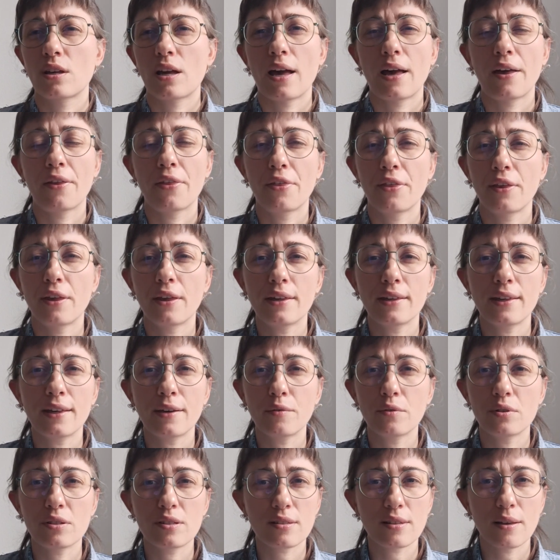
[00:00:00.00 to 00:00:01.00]
I think
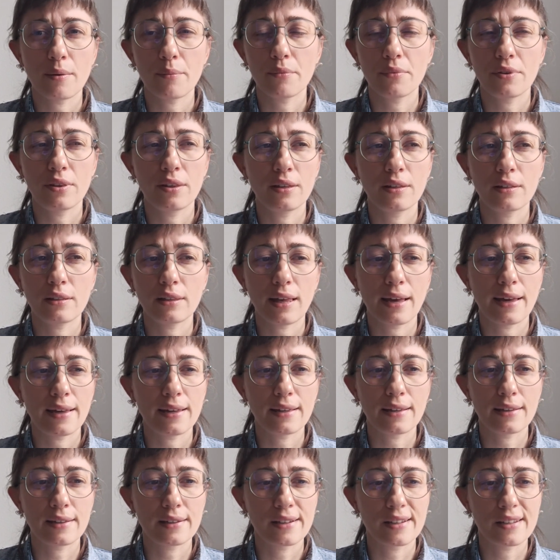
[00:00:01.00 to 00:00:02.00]
it was something
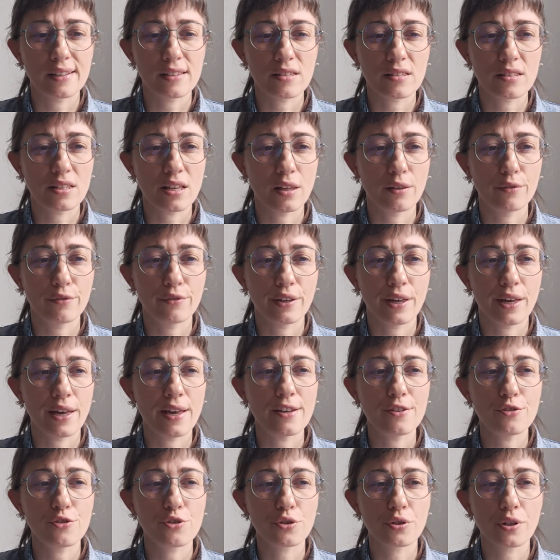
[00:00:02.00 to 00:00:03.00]
like
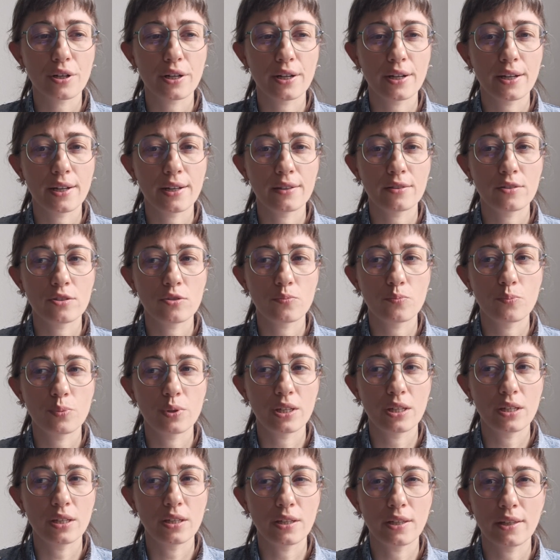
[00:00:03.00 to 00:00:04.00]
self-hatred,
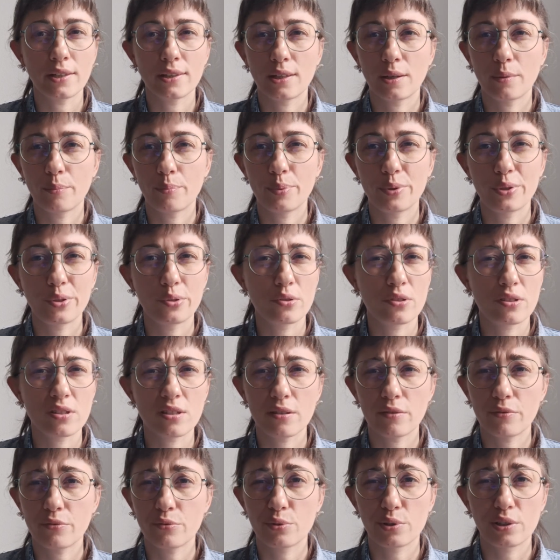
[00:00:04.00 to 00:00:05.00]
being in
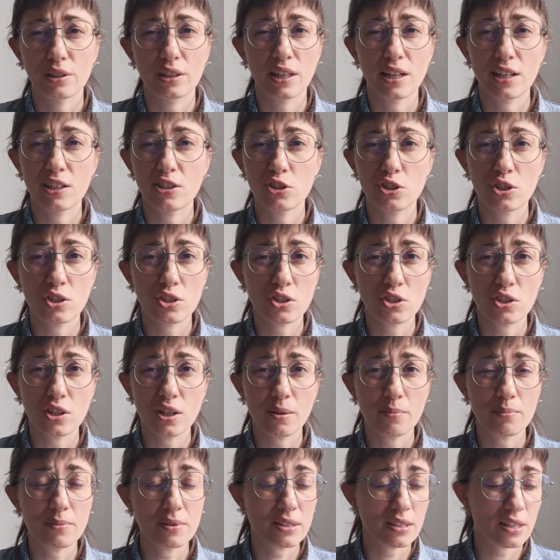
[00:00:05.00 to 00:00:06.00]
abusive
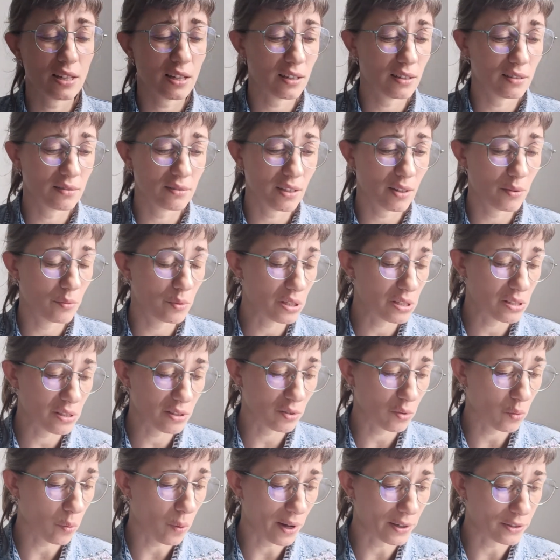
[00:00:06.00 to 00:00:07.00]
relationships. It
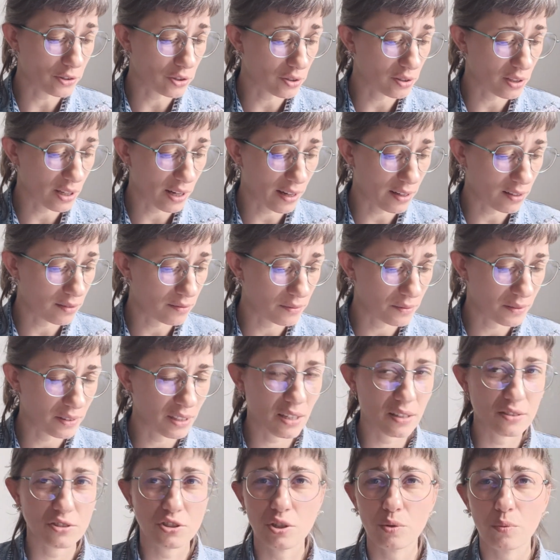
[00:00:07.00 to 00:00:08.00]
wasn't quite,
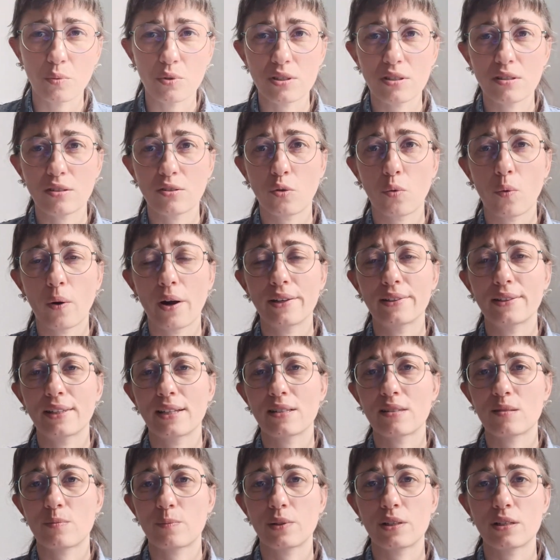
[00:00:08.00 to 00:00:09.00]
she wasn't quite
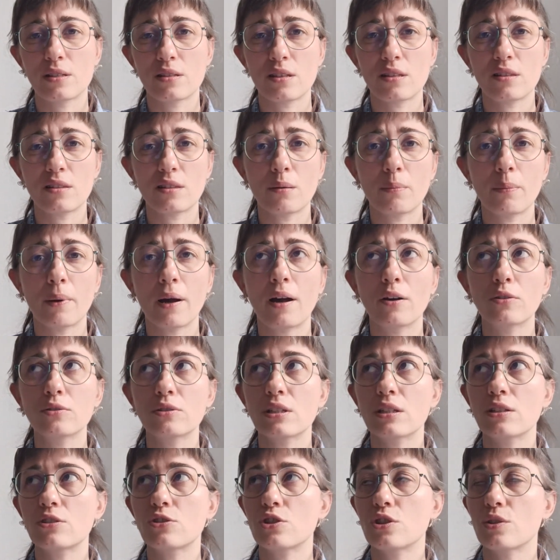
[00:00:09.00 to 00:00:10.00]
explicit about it.